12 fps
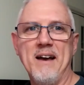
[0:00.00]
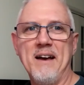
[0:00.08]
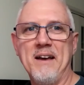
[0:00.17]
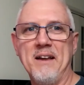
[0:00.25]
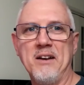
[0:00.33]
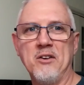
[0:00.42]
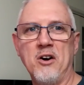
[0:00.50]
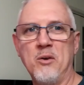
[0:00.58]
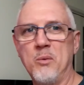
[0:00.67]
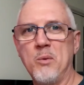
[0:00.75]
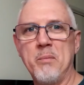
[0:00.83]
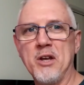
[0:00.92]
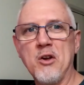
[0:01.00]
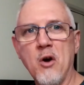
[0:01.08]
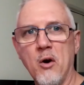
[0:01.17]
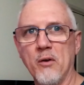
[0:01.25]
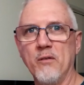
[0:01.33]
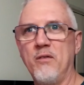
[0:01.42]
And I will be
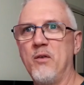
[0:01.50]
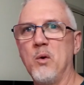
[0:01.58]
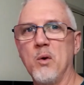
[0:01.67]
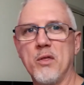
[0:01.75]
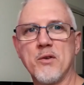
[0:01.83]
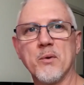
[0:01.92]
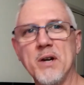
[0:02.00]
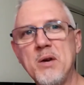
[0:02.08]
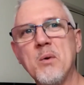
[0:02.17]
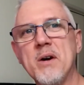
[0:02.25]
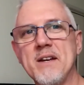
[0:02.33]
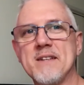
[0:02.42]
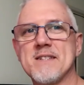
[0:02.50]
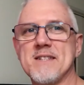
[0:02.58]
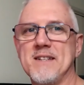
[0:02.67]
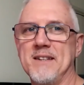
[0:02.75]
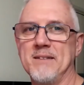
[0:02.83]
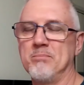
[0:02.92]
gone for 3 weeks,
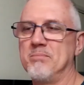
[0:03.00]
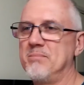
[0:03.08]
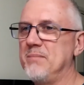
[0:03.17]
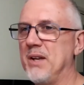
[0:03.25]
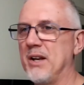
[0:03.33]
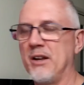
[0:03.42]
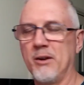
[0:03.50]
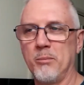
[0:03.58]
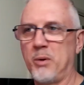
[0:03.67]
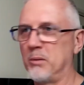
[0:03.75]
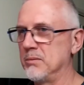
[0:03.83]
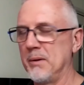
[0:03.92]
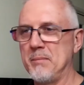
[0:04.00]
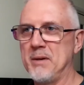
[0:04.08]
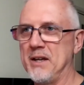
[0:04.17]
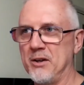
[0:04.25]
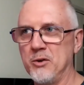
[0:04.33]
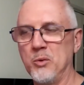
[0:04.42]
and, you know, it'll probably
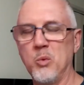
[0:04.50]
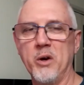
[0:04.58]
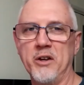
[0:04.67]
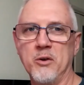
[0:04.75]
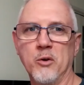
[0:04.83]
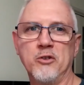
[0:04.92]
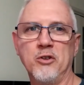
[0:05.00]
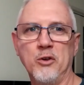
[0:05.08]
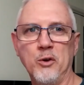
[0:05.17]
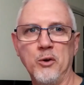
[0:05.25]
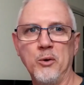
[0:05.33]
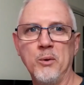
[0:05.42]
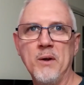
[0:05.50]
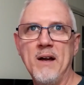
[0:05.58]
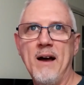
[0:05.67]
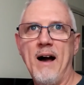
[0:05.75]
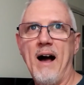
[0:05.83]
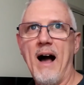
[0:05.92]
be a good week or two
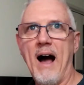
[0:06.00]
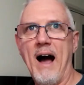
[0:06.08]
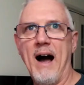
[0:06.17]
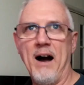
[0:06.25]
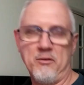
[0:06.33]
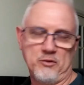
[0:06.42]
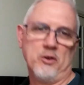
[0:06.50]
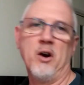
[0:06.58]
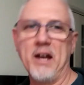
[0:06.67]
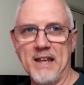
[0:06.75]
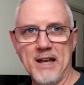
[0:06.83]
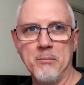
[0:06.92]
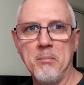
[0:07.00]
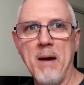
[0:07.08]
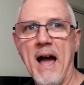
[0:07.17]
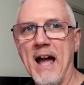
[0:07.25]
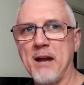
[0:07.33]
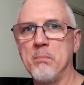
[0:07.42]
after I get
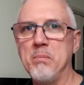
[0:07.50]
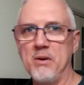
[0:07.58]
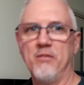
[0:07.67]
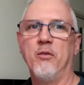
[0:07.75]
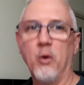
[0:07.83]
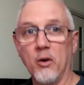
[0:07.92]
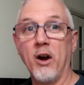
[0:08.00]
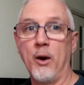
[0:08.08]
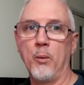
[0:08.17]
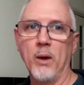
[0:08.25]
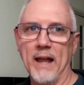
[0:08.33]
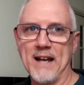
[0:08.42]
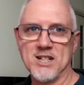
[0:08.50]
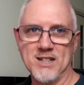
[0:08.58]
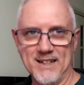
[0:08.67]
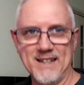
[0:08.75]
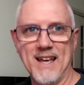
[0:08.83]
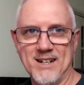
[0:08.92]
back before I will
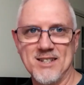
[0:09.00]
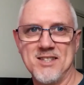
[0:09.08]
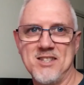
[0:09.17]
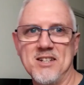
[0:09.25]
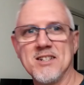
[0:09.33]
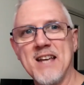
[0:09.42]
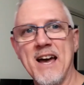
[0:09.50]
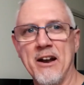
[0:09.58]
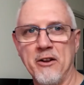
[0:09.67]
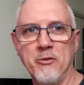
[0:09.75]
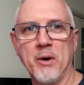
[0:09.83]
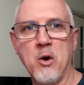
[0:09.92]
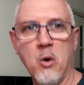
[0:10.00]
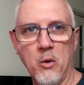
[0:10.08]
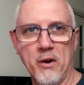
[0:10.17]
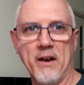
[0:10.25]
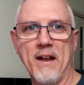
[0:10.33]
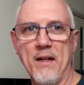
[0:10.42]
actually get to sit down and
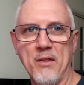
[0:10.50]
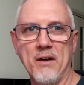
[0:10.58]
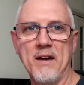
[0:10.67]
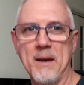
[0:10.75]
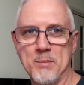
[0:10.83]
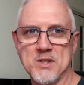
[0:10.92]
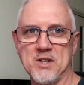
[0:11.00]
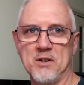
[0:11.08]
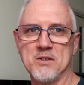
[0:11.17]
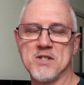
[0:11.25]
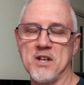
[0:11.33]
record another episode.